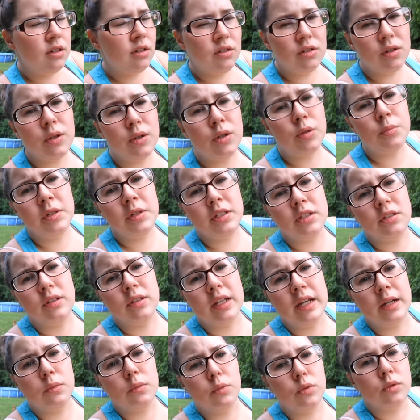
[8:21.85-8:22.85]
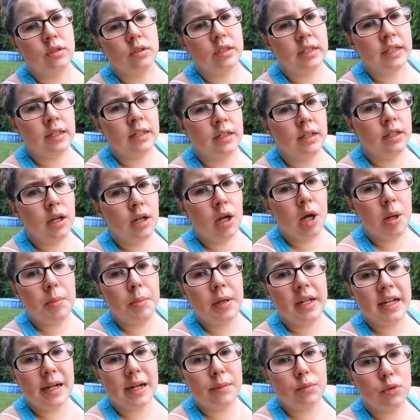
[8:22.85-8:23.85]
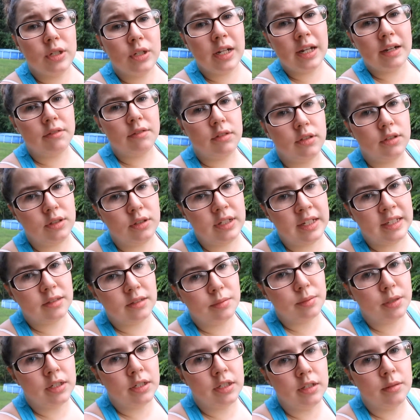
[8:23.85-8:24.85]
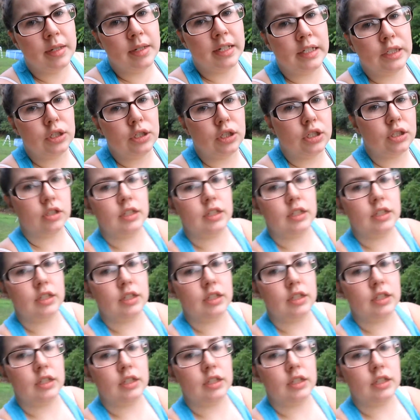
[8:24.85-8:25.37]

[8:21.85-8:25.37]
Don't hold me to that. We'll see. But I'm going to have a little dance party in the backyard,